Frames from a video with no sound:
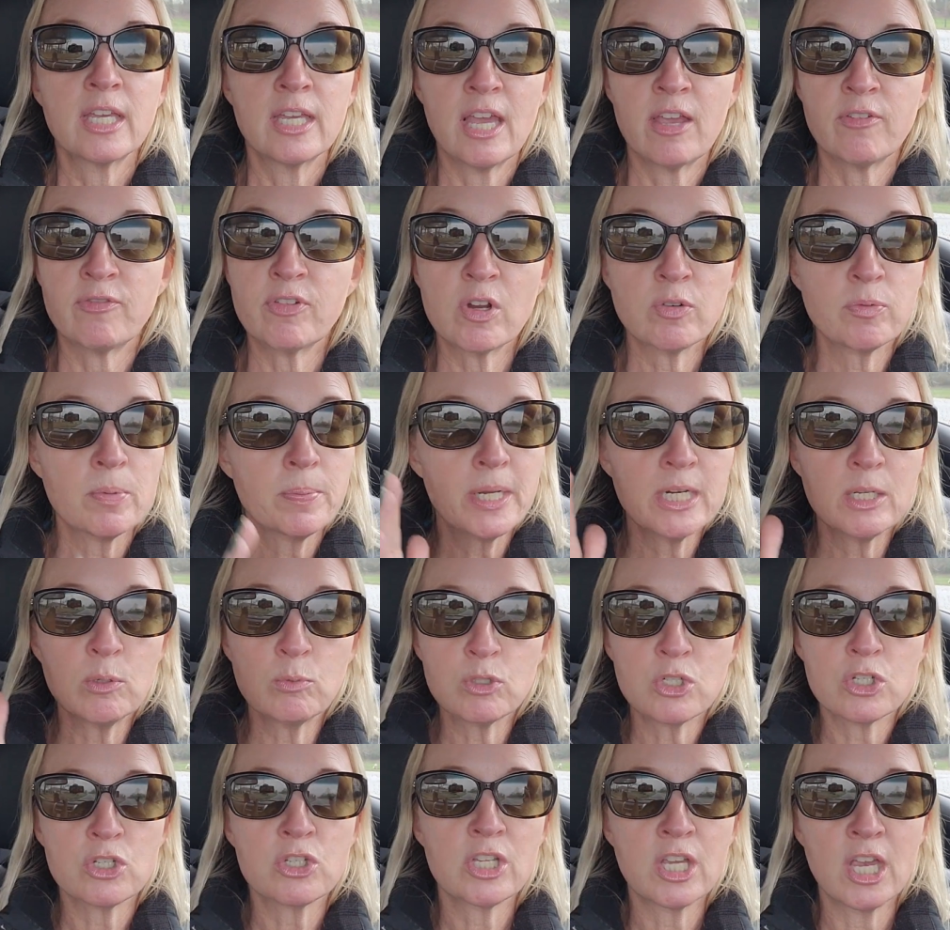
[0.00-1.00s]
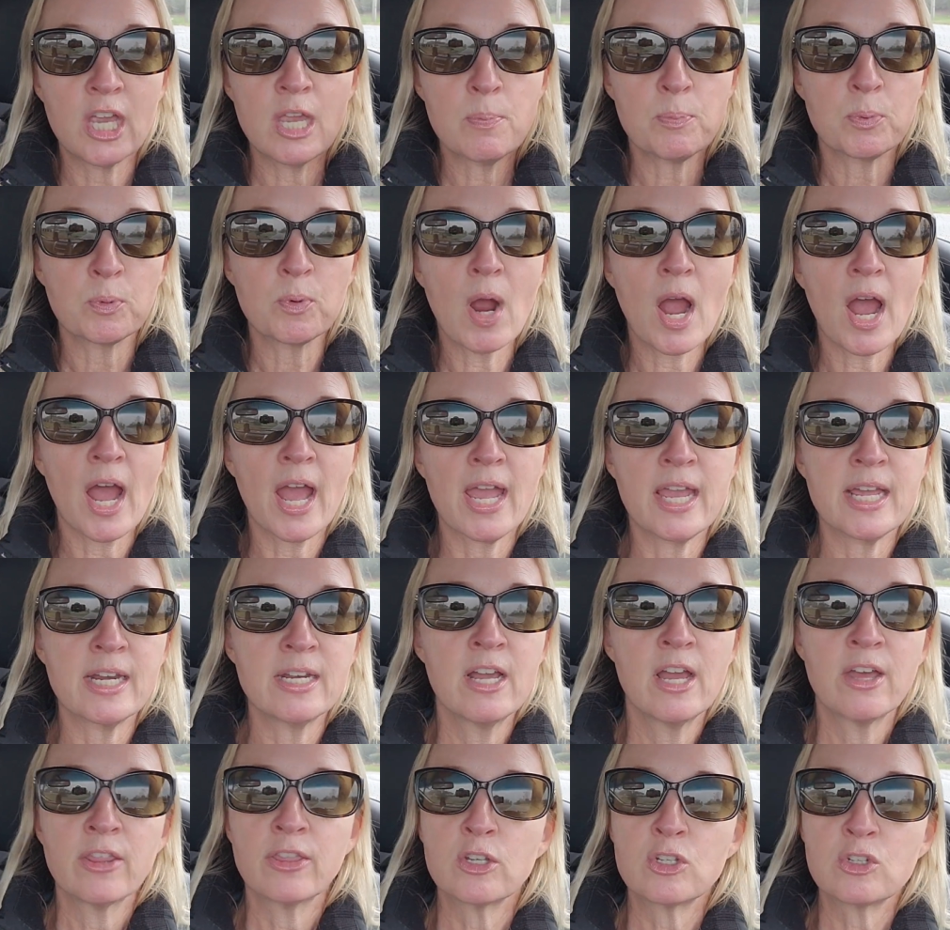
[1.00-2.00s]
If everybody will just keep right,
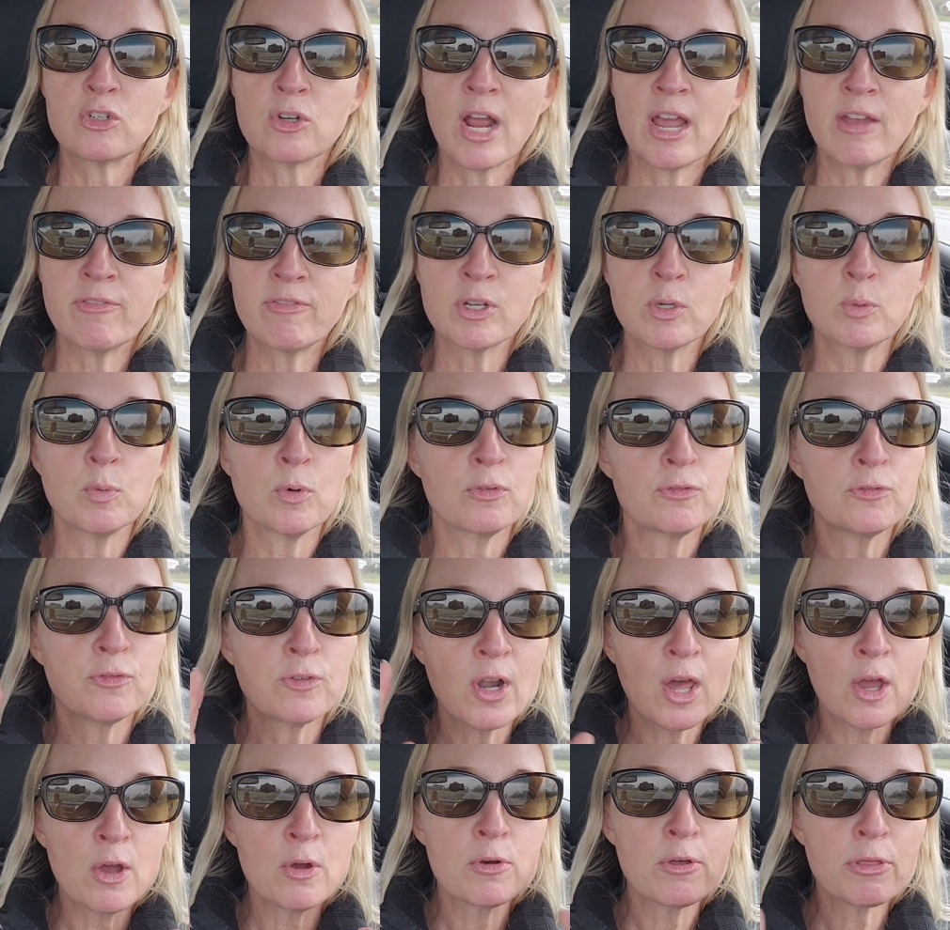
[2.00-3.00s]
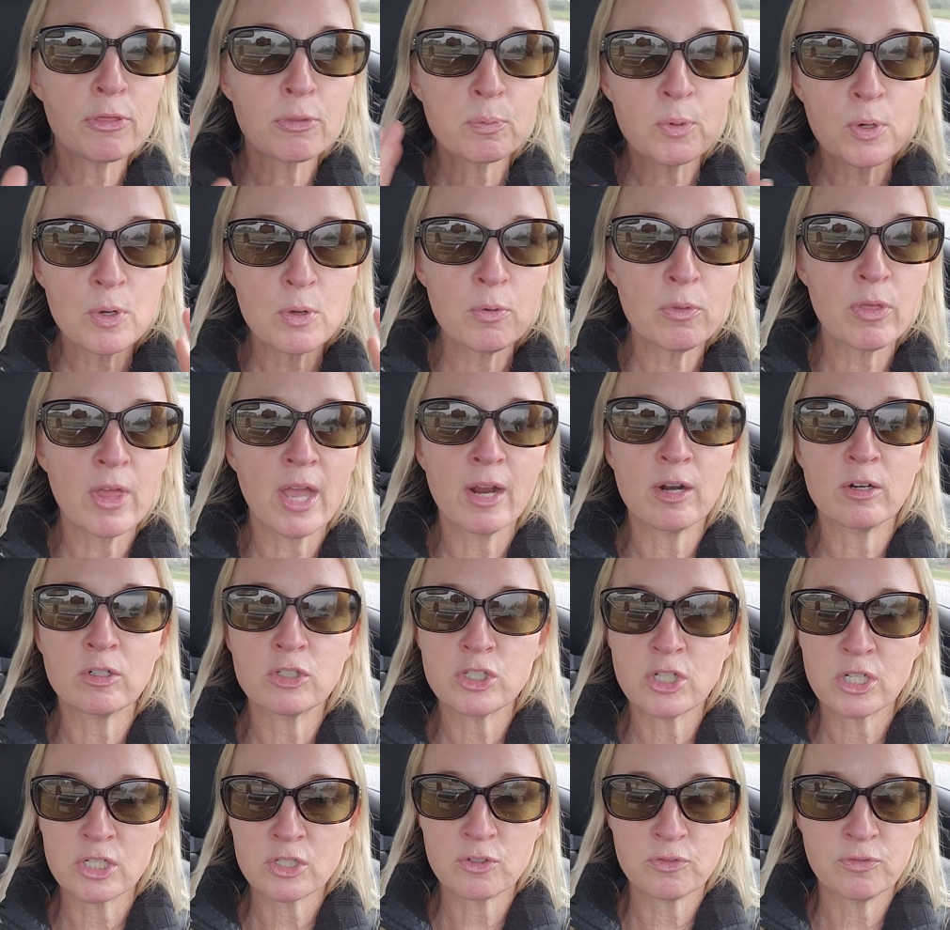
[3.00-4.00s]
the traffic will flow through there
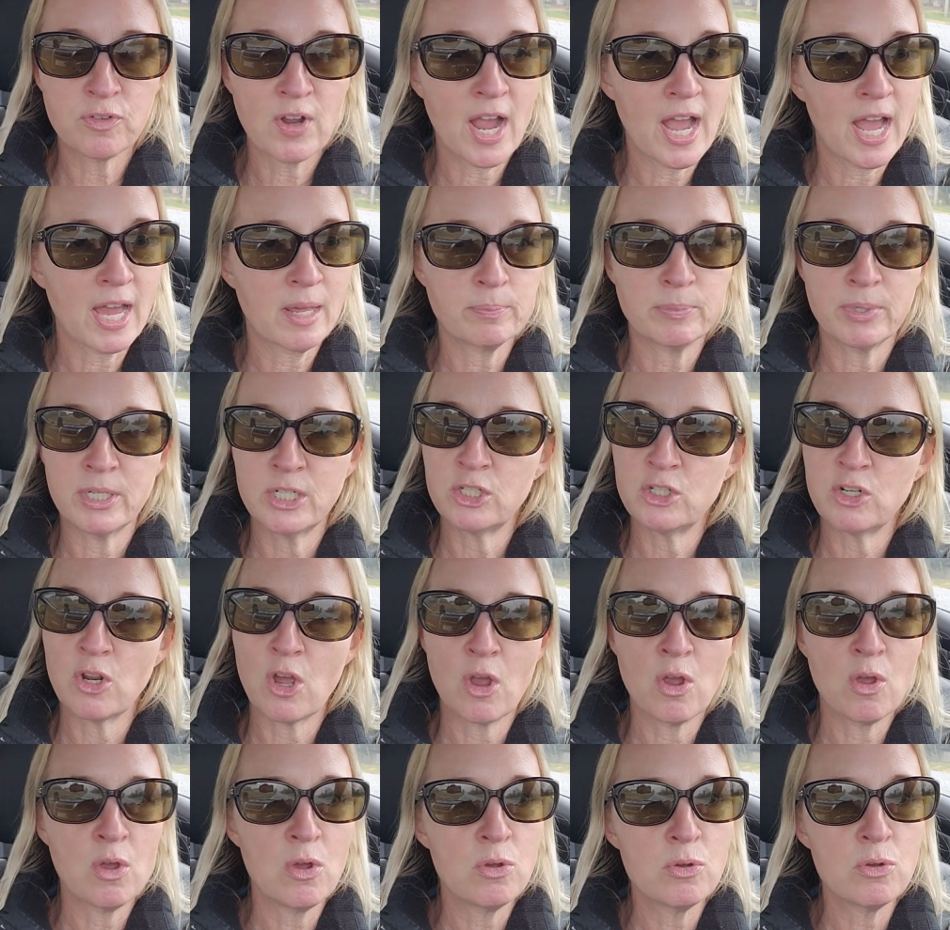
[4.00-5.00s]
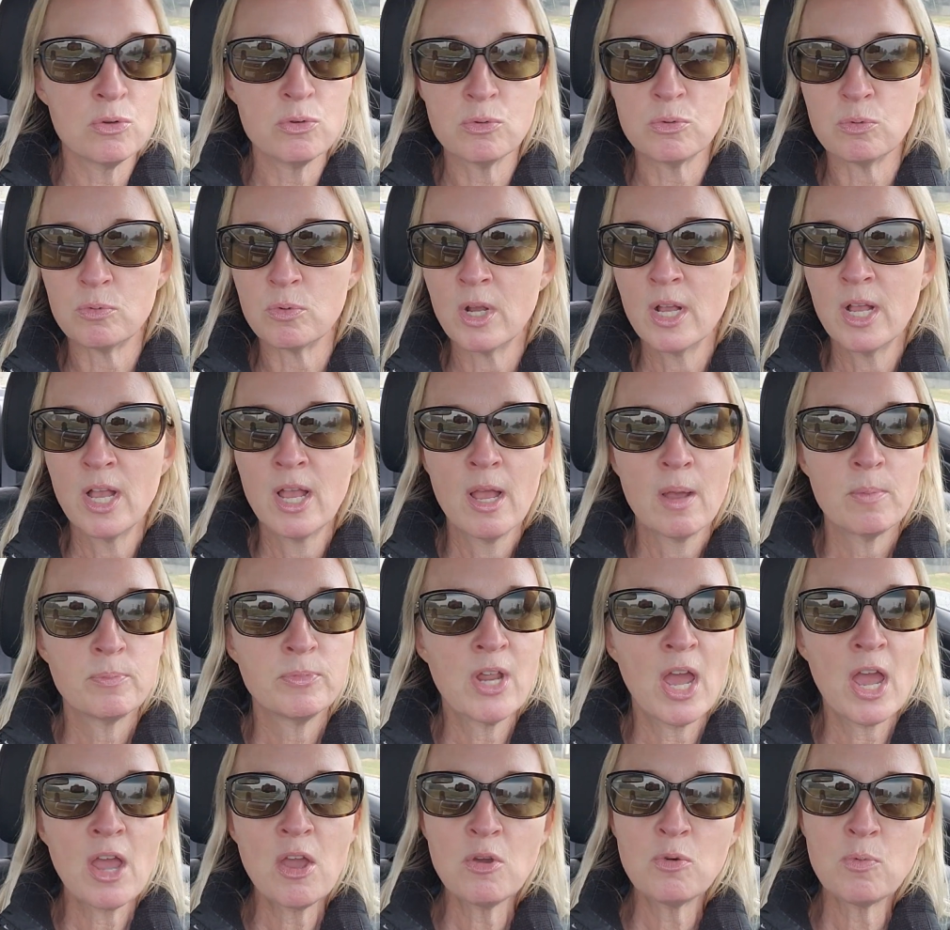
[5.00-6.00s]
just fine. But no,
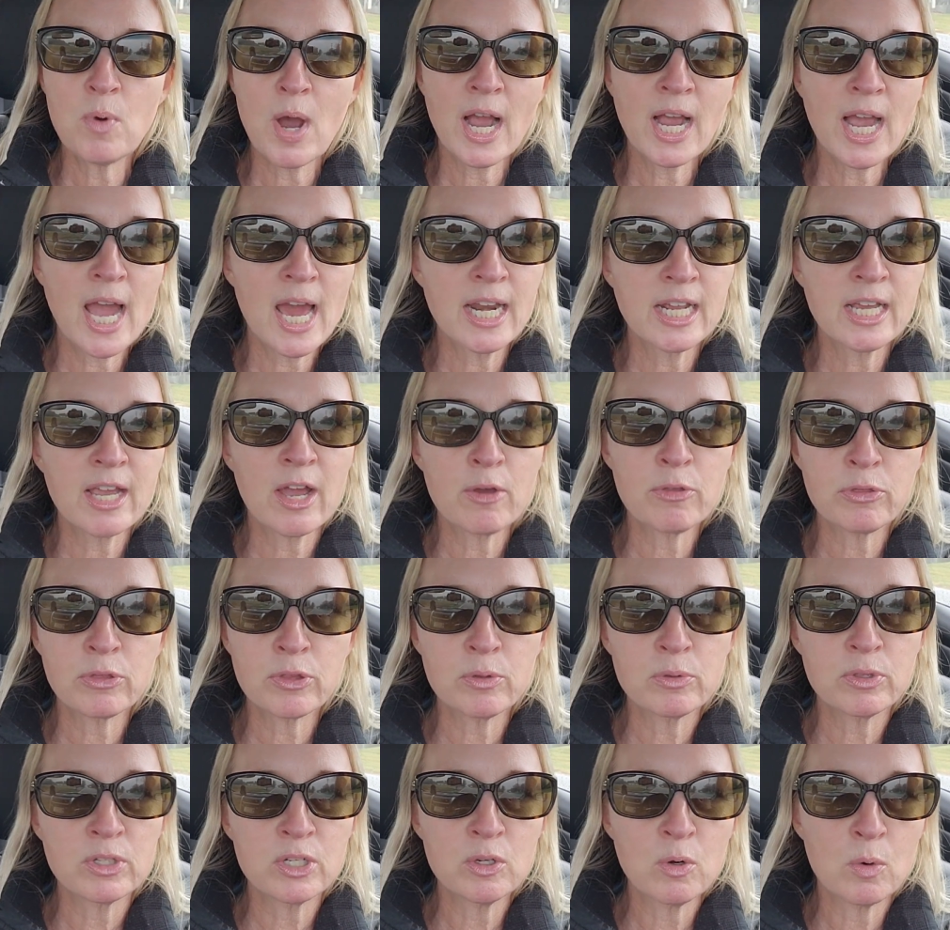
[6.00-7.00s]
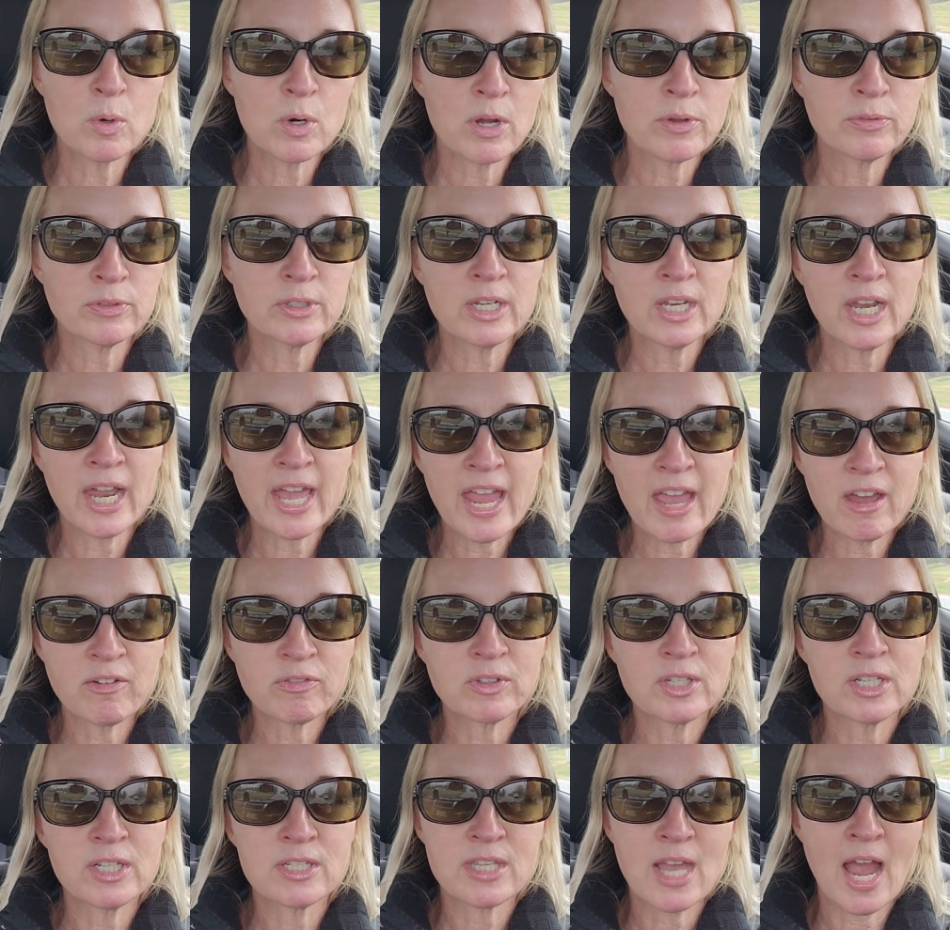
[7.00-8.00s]
no, I got to go through the door on the
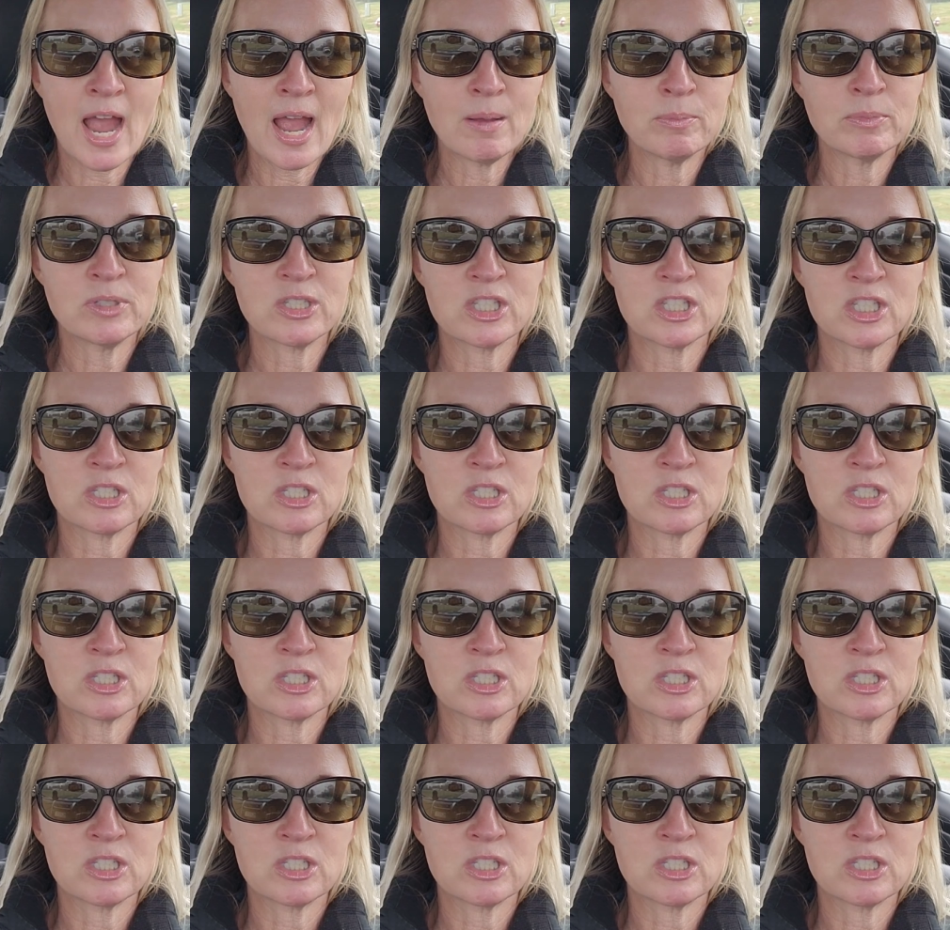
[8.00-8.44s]
left because I'm